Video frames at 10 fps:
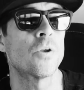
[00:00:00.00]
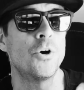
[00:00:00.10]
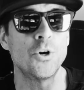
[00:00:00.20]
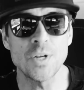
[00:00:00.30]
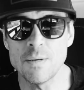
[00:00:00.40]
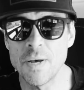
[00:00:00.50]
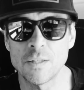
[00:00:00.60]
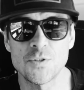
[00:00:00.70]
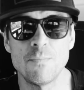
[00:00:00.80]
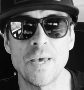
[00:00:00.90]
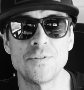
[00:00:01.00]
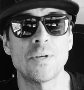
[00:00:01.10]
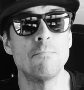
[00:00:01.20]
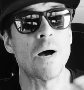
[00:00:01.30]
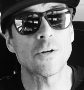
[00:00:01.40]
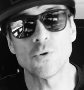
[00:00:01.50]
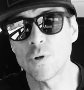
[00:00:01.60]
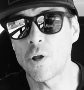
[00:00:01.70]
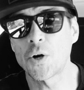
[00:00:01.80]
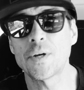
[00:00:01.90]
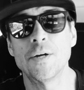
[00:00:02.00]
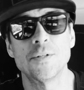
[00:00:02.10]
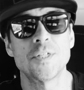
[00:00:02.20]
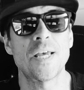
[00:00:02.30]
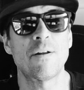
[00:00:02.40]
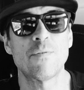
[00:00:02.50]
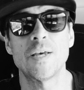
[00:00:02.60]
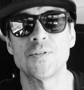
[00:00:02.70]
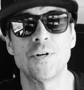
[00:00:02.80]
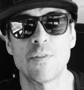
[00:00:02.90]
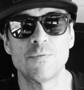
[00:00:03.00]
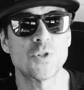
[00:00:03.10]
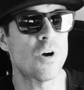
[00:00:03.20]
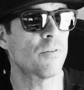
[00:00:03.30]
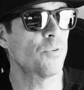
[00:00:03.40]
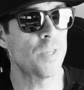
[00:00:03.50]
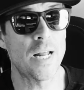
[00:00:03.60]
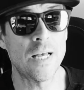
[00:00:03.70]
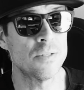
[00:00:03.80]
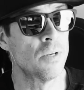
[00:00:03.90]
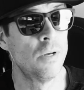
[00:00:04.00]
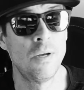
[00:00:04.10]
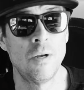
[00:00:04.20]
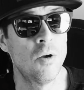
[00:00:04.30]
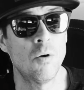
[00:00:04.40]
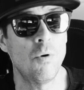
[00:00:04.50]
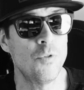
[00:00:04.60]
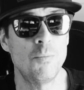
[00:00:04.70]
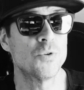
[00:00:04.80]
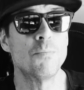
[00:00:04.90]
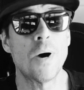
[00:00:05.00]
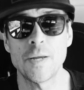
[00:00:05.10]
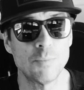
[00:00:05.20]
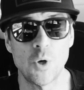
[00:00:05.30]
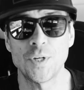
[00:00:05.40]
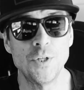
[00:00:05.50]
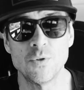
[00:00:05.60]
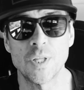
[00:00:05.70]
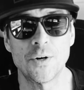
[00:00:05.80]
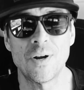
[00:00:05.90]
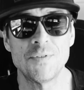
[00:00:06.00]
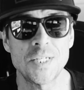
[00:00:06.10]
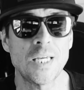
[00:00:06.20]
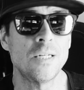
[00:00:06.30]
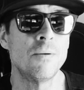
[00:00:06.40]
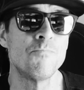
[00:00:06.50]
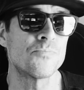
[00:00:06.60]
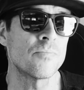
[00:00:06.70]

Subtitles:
Her email is amazing. Michael Clark here in Santa Fe is another photographer that has the most mind-blowing newsletter I've seen.